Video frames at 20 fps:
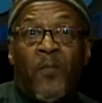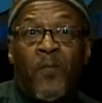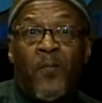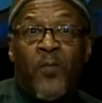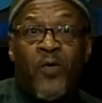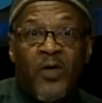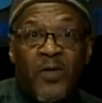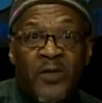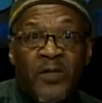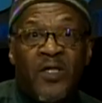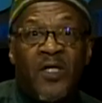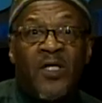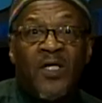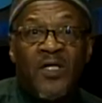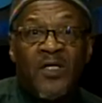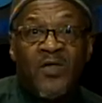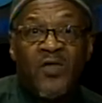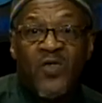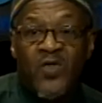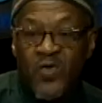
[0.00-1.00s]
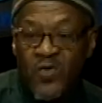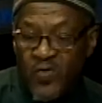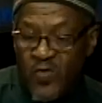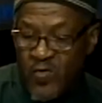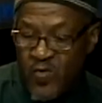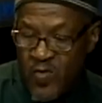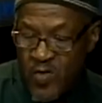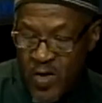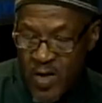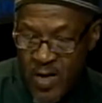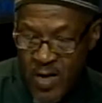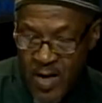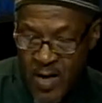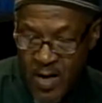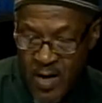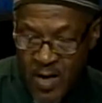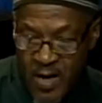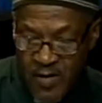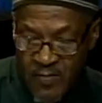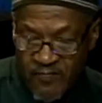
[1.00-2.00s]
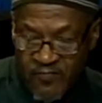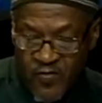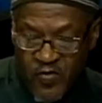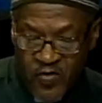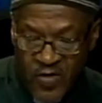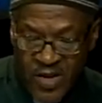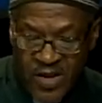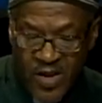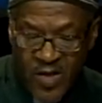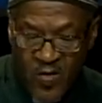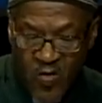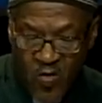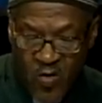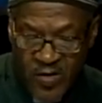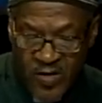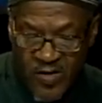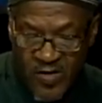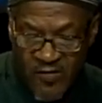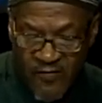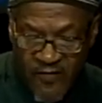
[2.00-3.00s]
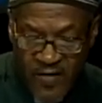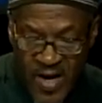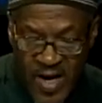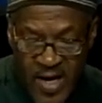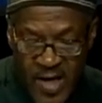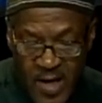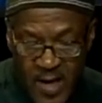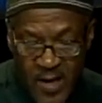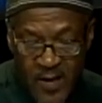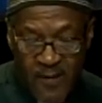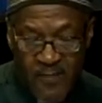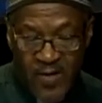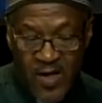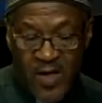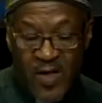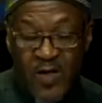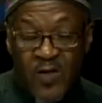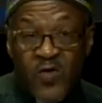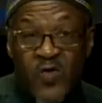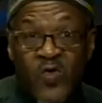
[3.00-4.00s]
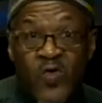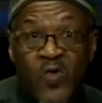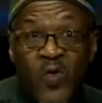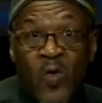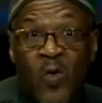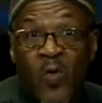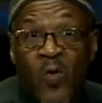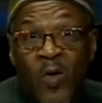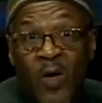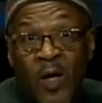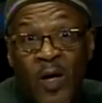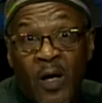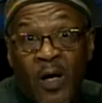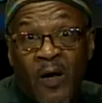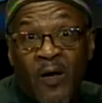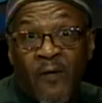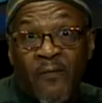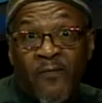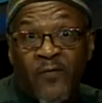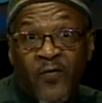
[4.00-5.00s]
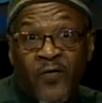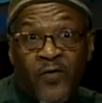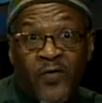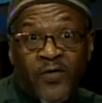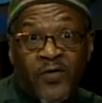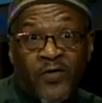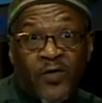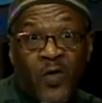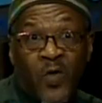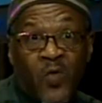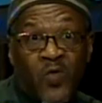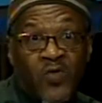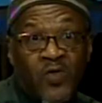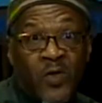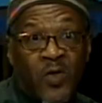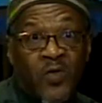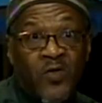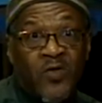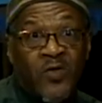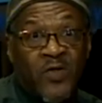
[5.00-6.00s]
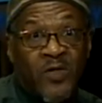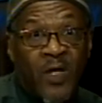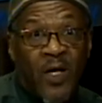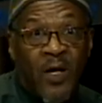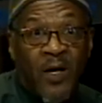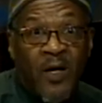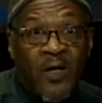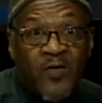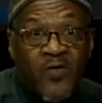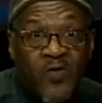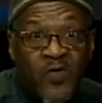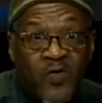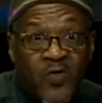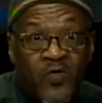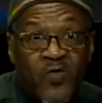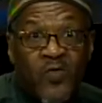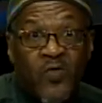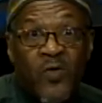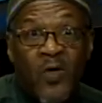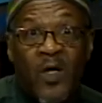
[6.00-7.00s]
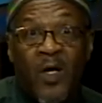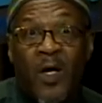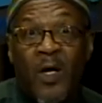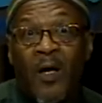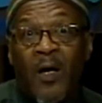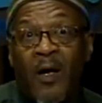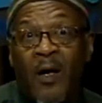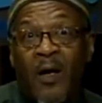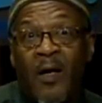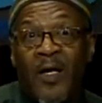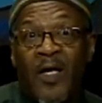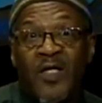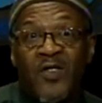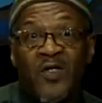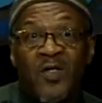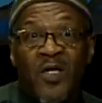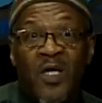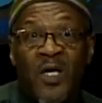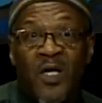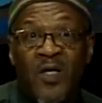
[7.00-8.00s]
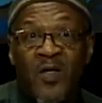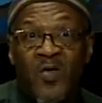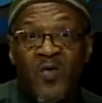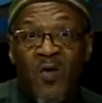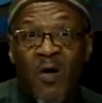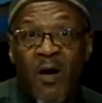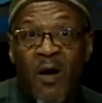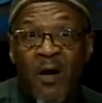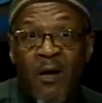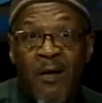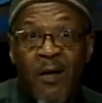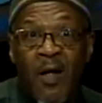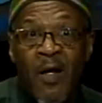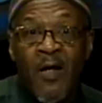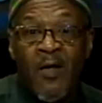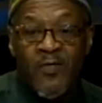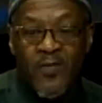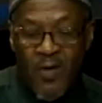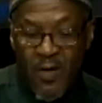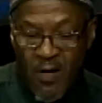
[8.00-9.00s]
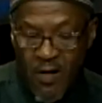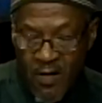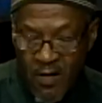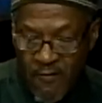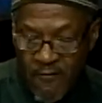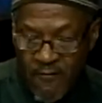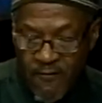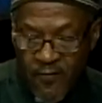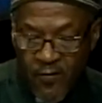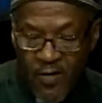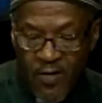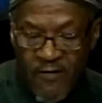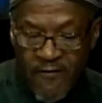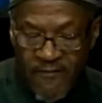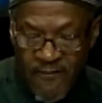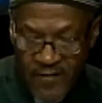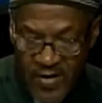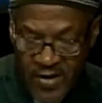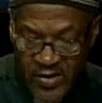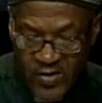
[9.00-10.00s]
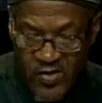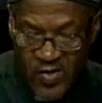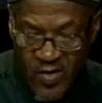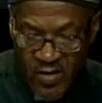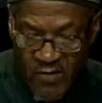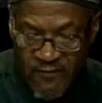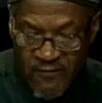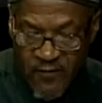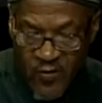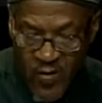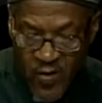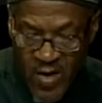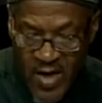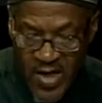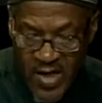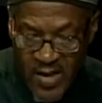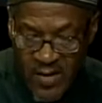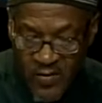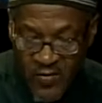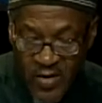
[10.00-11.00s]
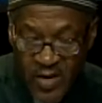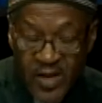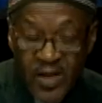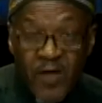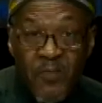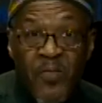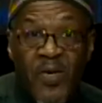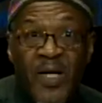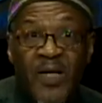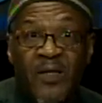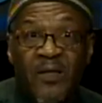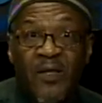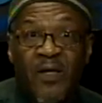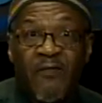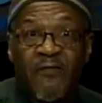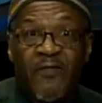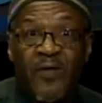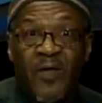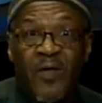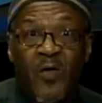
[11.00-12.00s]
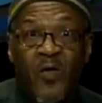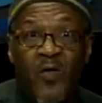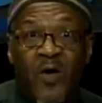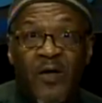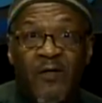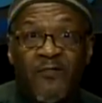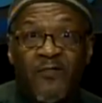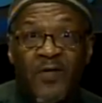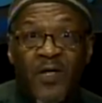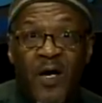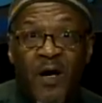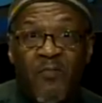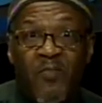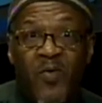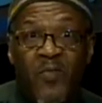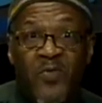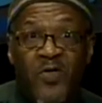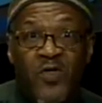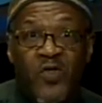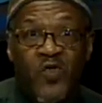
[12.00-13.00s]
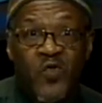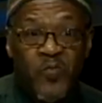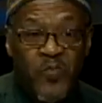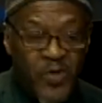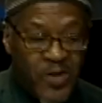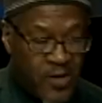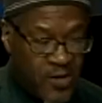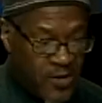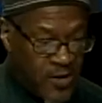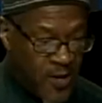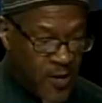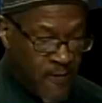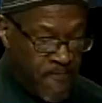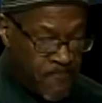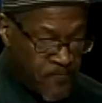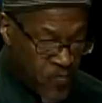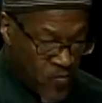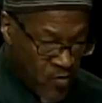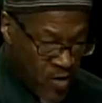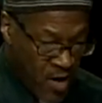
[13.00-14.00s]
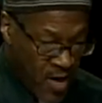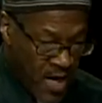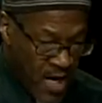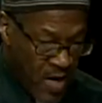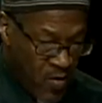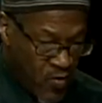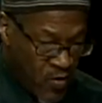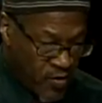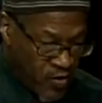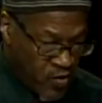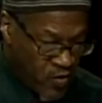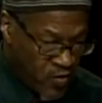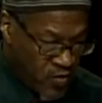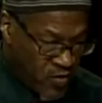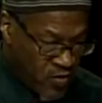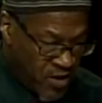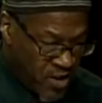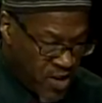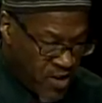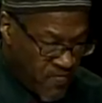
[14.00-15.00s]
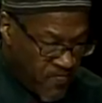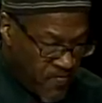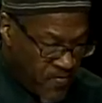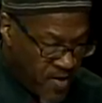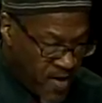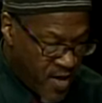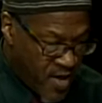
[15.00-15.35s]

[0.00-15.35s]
put into our drinking water supply. And so those alerts are to educate you on the harmful effects of fluoride. We're going to get back into that video if time permits, but I want you to keep